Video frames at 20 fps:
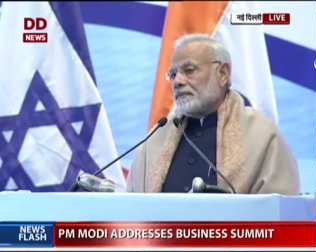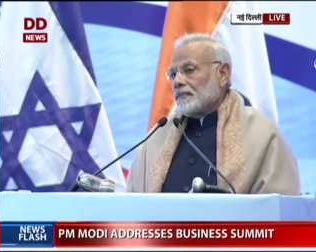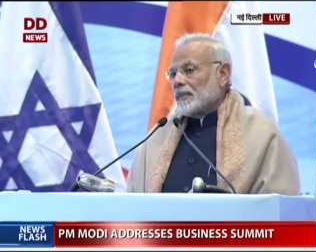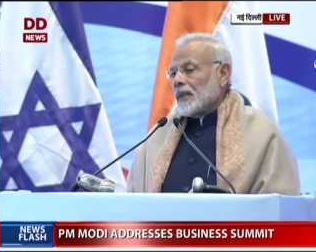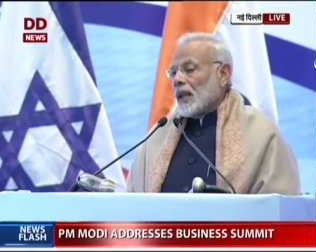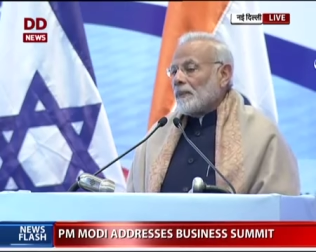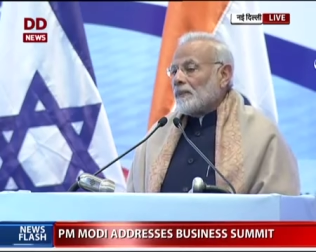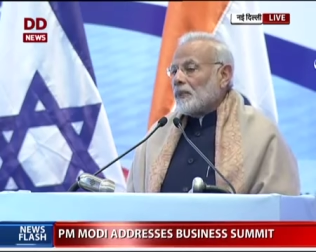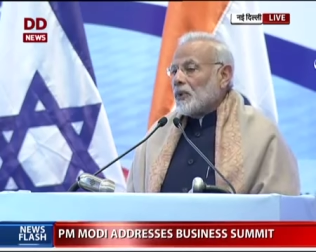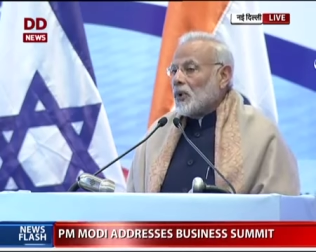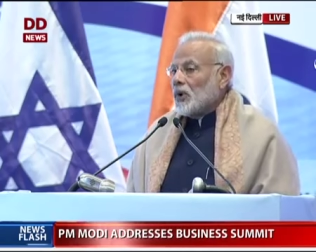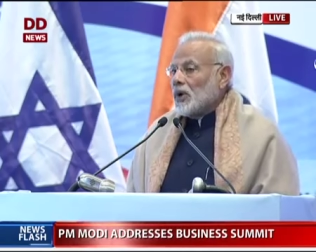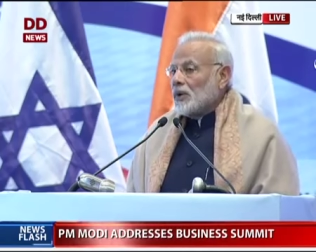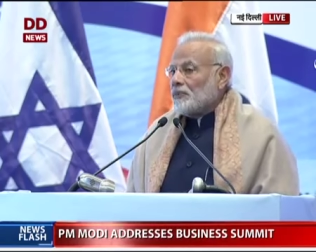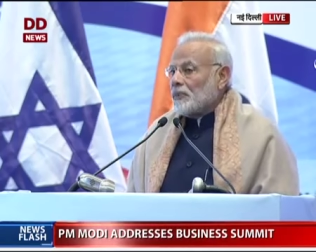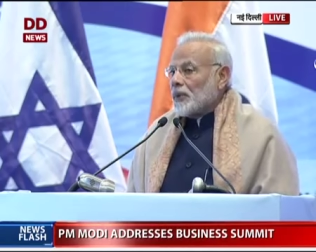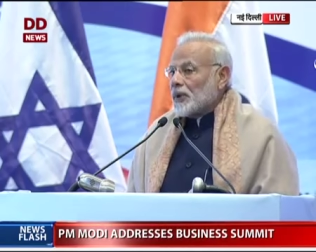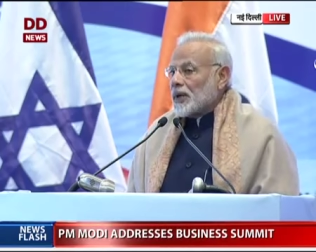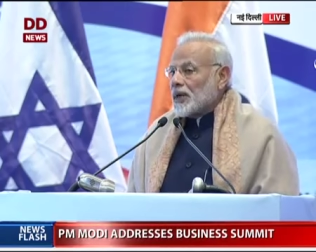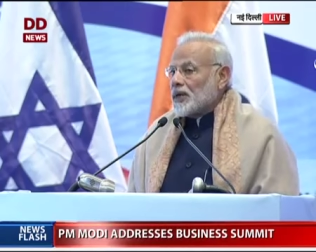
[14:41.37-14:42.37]
the full
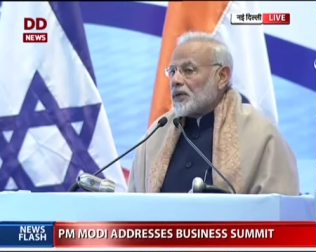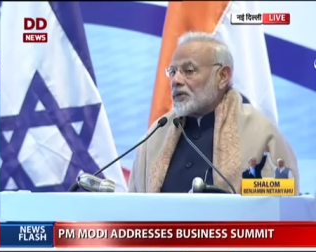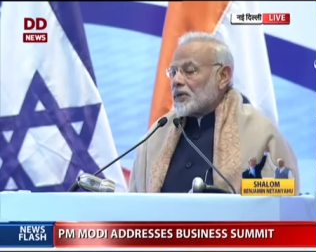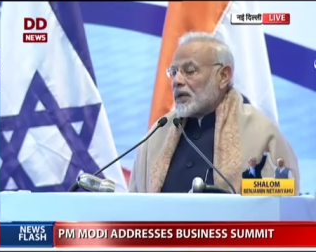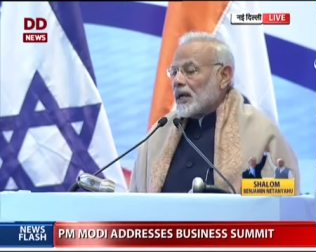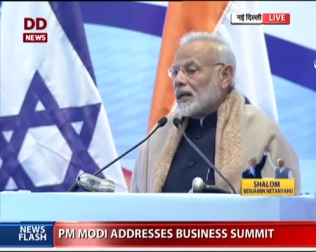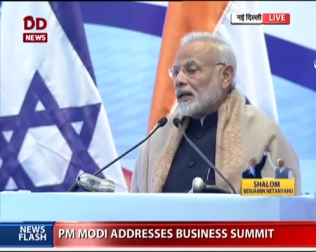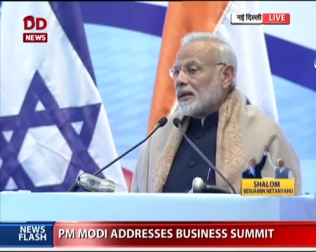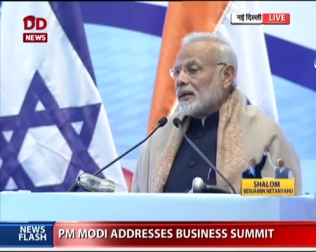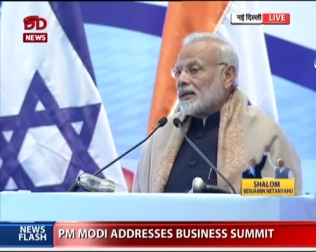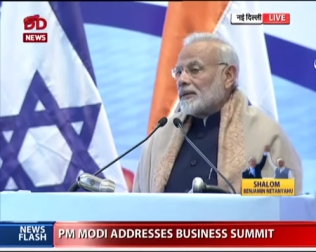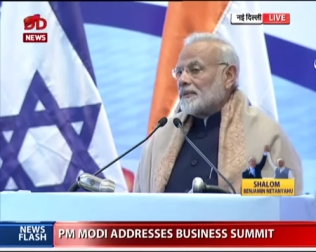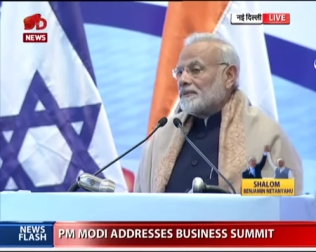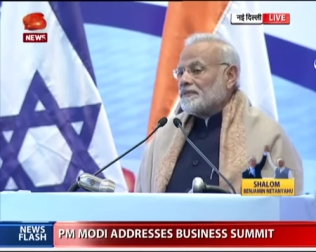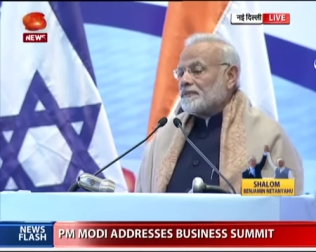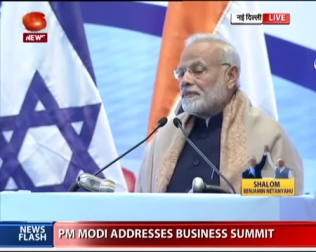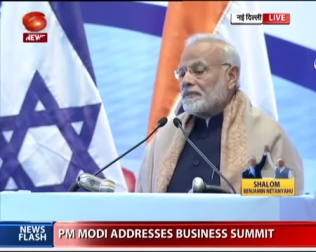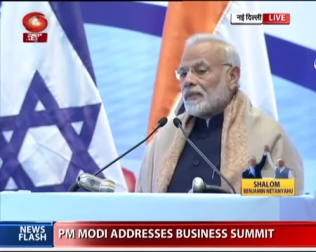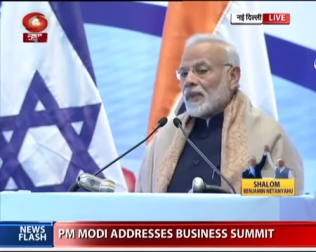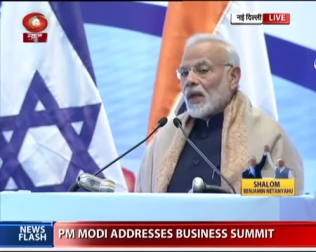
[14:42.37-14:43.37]
potential
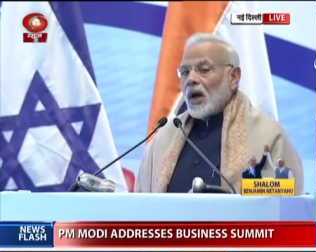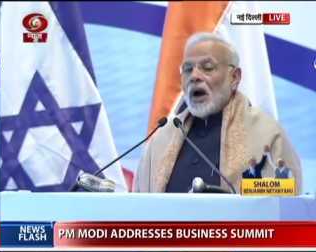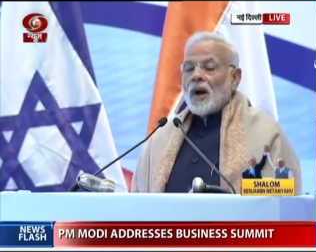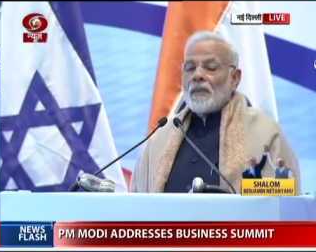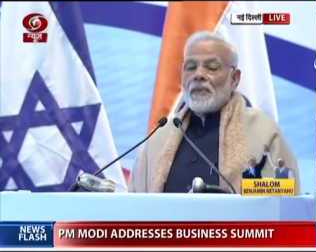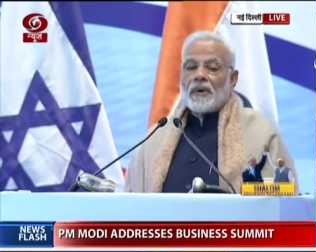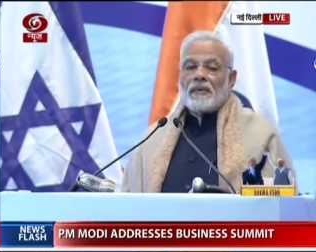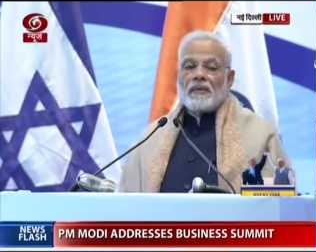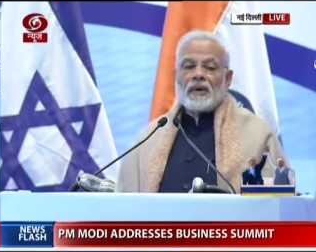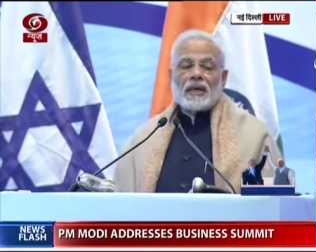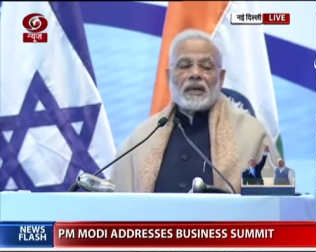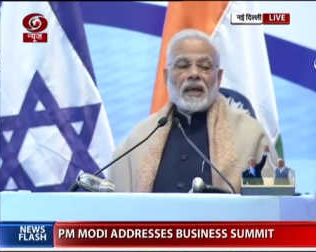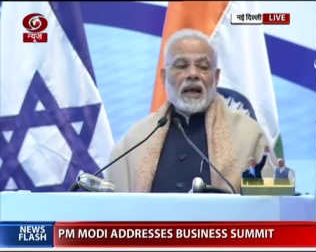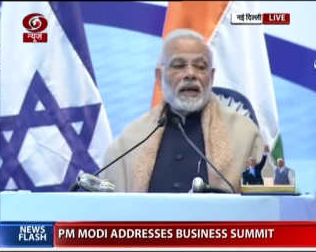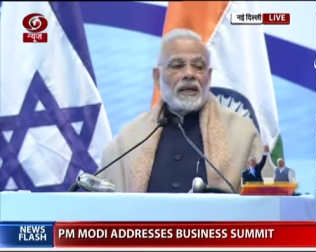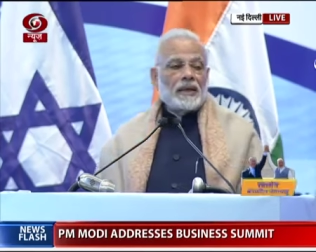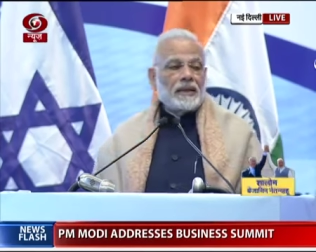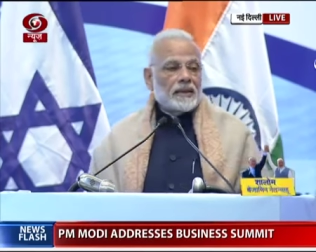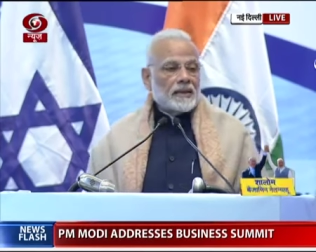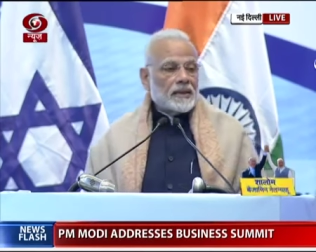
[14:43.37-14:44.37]
of our
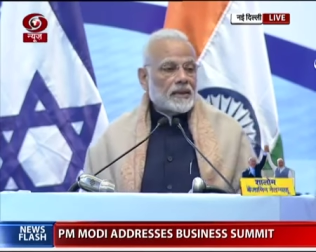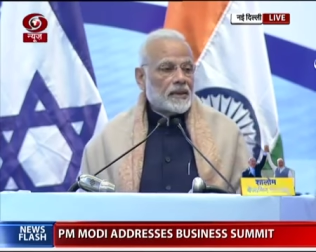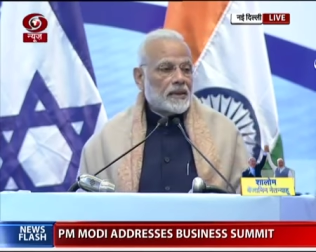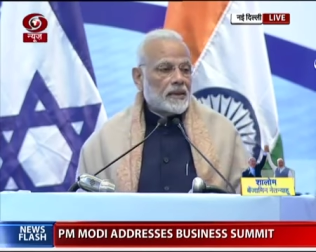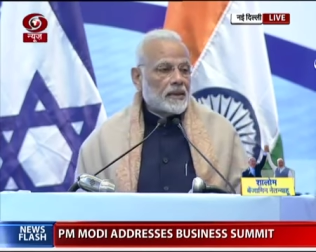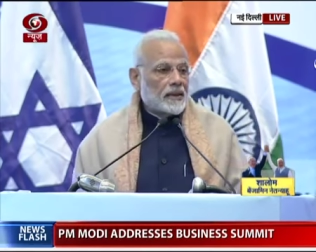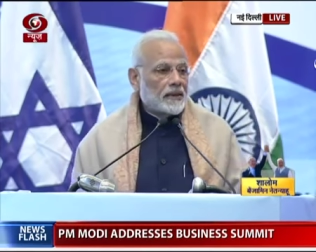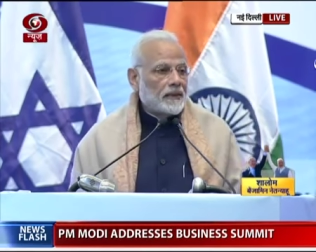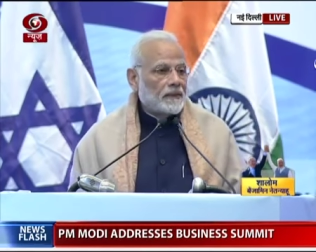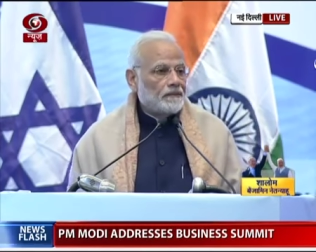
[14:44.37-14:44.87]
ties.